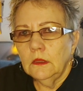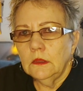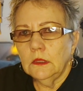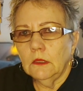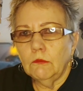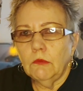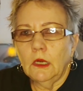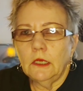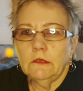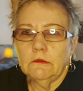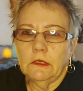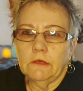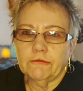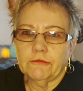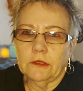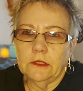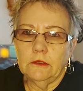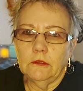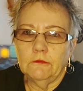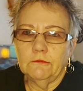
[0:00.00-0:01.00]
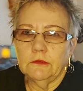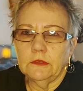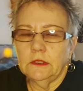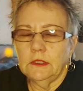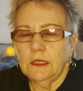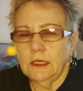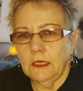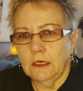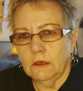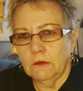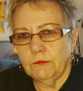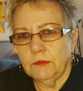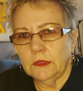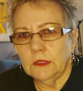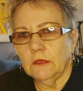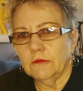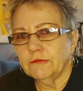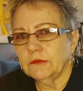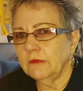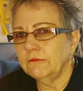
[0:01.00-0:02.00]
Now, why do I say over there?
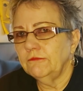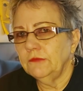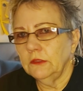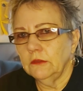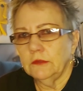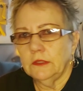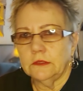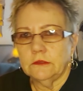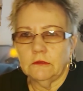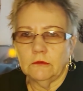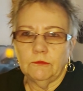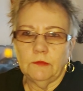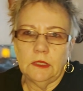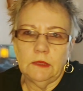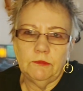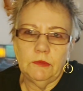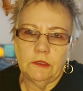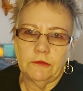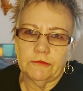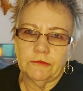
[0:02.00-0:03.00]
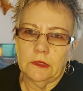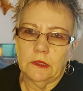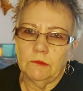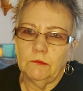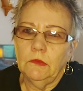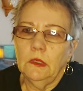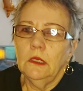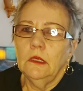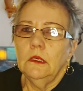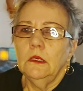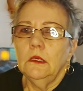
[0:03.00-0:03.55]
Because I feel that there may be some